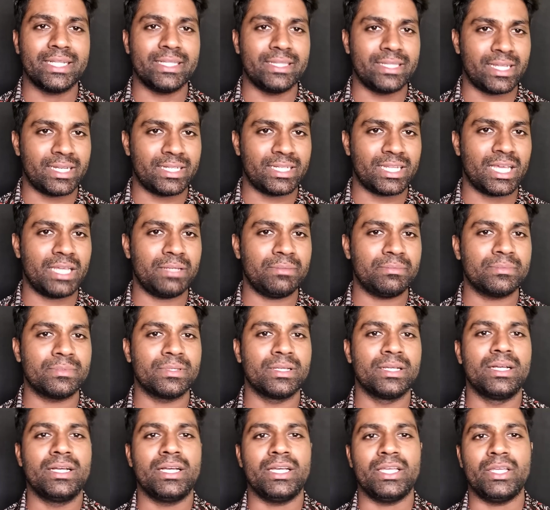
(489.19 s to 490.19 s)
Till that time,
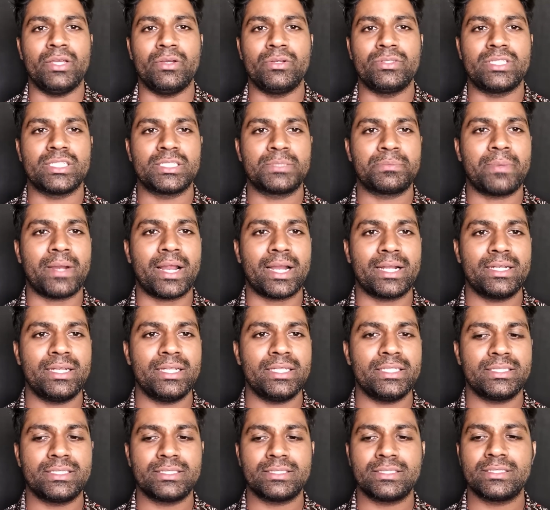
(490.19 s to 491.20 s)
you just
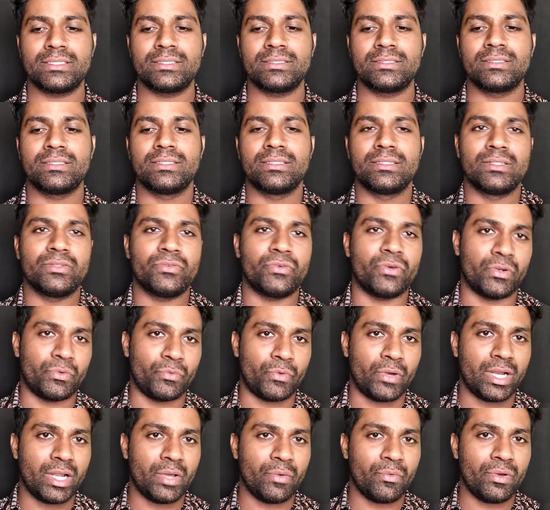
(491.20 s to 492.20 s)
practice for
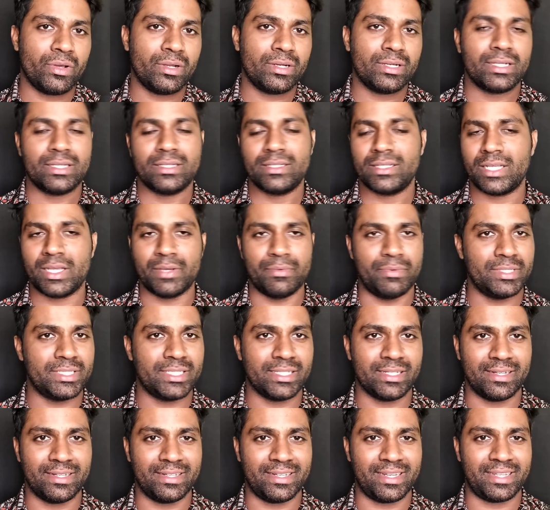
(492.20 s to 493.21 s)
1 hour every
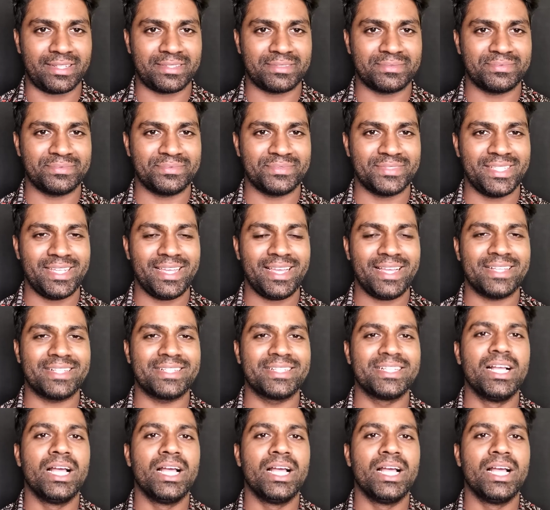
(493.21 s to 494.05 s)
single day. Yeah.